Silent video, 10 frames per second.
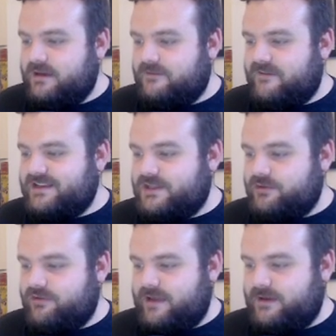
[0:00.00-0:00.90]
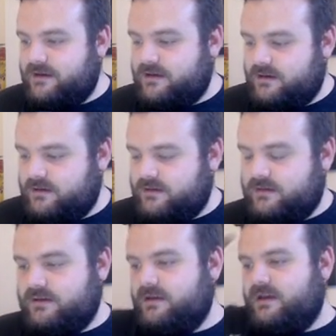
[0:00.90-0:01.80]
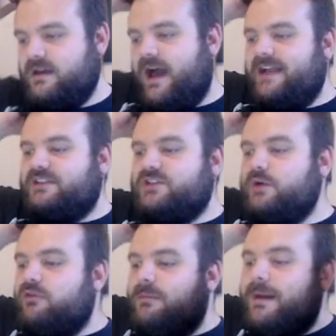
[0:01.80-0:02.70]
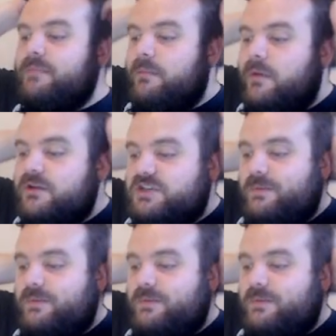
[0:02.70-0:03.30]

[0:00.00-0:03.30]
Face the Raven I don't remember much